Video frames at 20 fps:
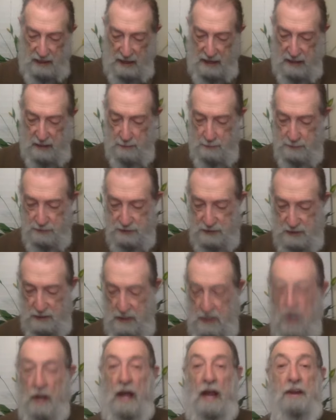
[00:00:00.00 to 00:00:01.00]
items
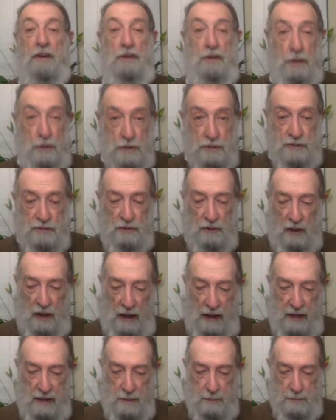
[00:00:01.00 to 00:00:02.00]
and useful
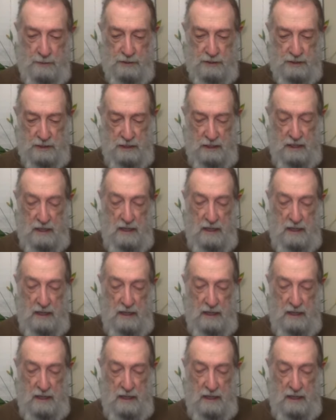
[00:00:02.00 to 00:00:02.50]
items,